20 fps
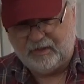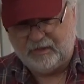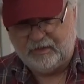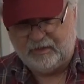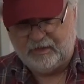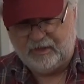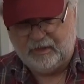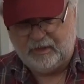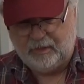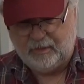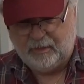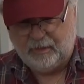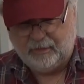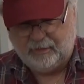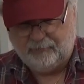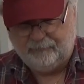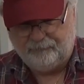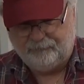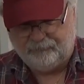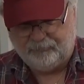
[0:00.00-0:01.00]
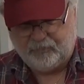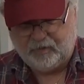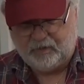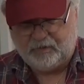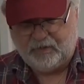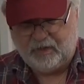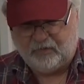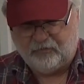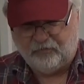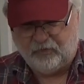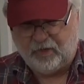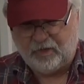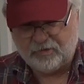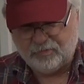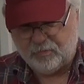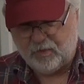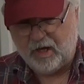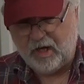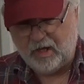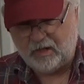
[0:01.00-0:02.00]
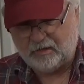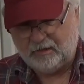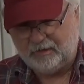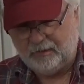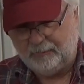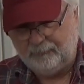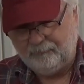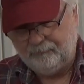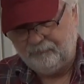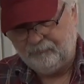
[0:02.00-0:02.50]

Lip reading: take fresh broccoli